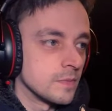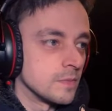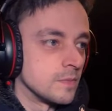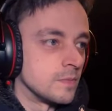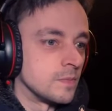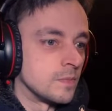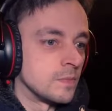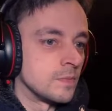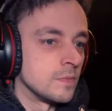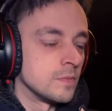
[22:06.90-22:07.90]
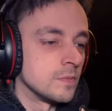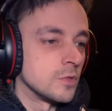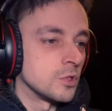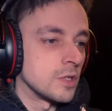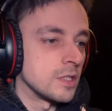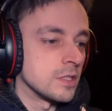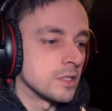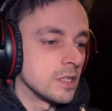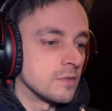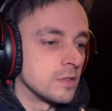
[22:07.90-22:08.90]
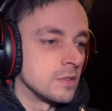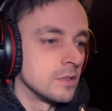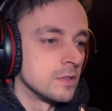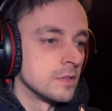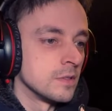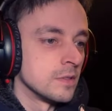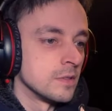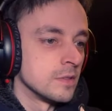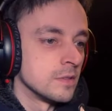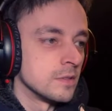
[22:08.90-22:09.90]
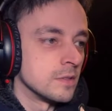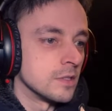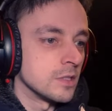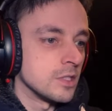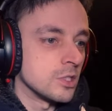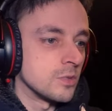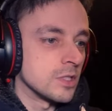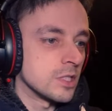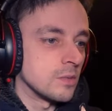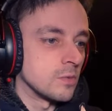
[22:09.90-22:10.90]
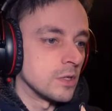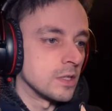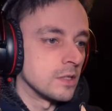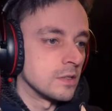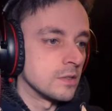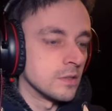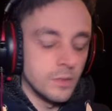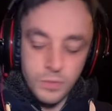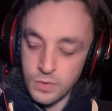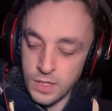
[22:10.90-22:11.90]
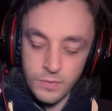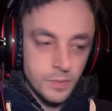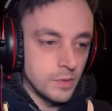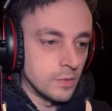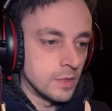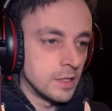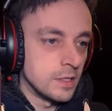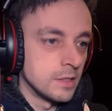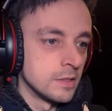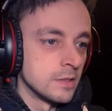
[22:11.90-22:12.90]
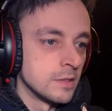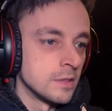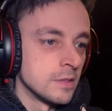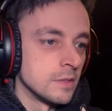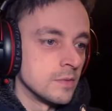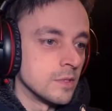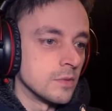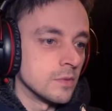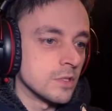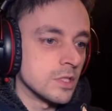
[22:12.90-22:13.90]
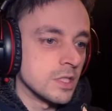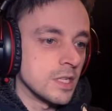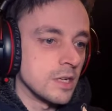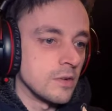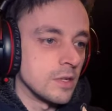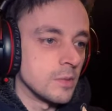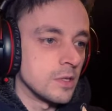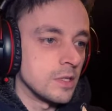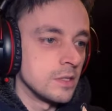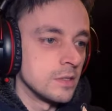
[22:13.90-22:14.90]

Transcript: Hmm. Shrine discovered. at least we're somewhere. Right, put that weapon away. We don't want to scare anybody.